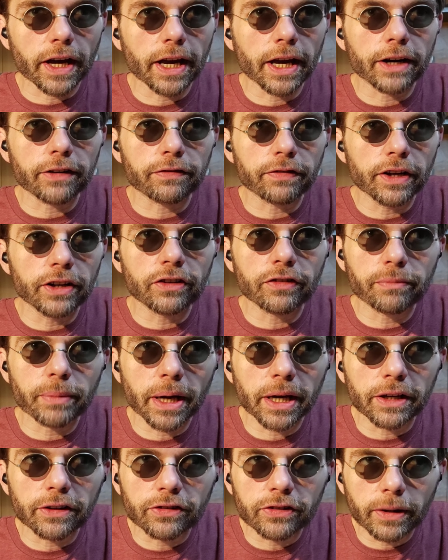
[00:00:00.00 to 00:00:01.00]
I had a friend of
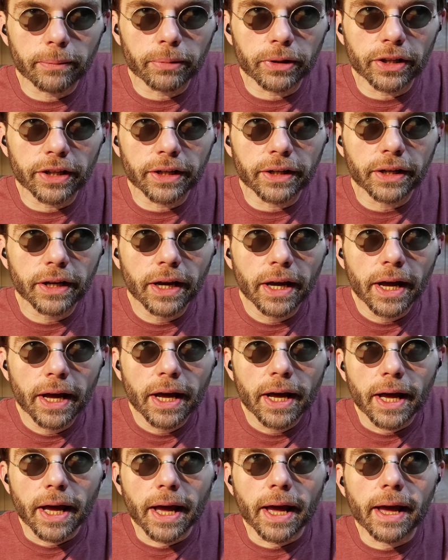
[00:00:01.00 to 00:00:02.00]
mine assemble it,
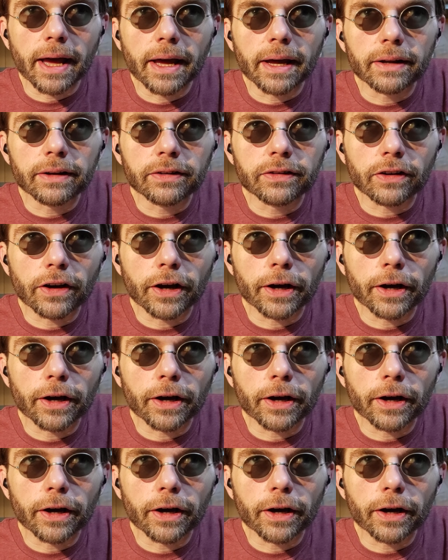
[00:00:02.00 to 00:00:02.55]
and